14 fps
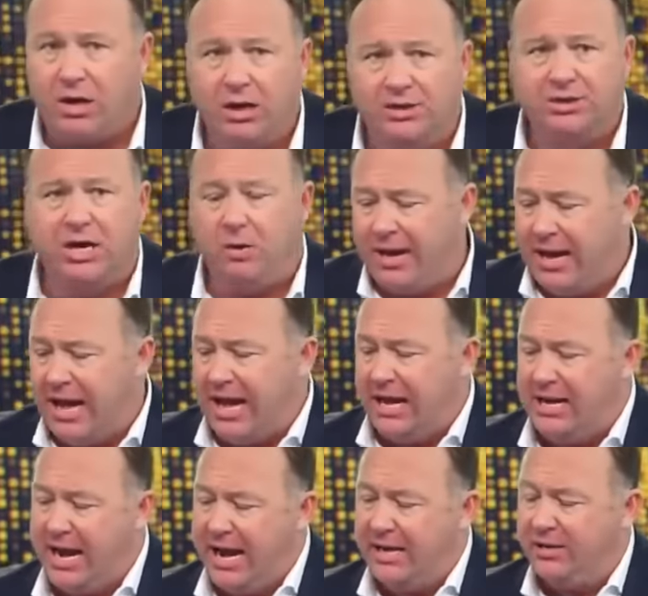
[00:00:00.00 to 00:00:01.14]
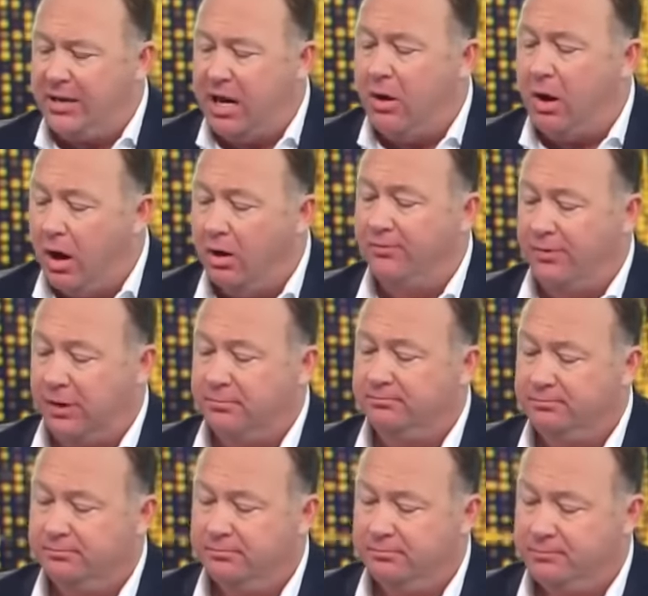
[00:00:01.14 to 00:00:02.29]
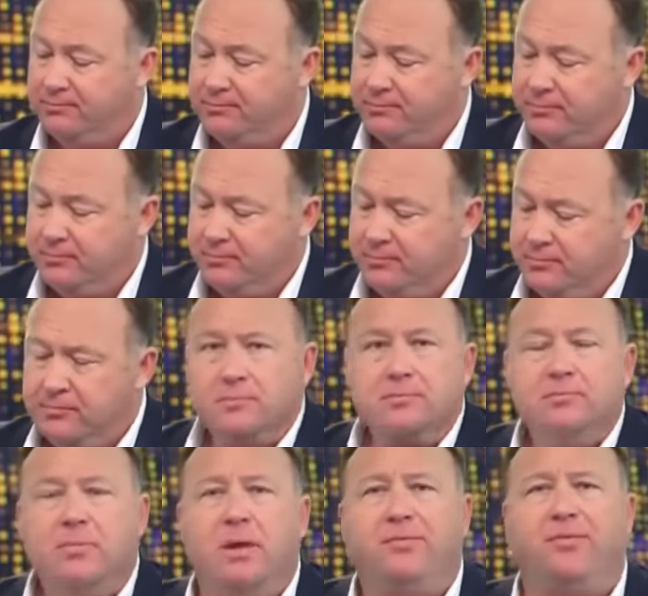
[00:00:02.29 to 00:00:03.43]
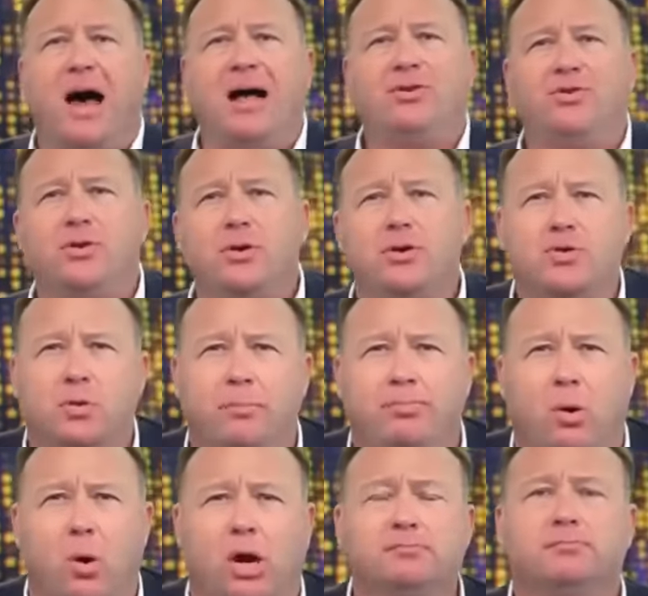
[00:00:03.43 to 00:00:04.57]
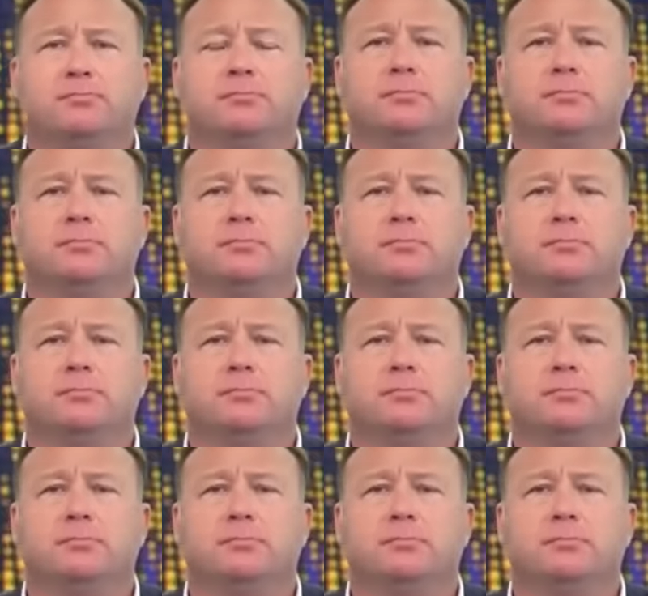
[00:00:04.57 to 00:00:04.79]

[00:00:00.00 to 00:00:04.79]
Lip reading: let's go ahead and go over the Fox News report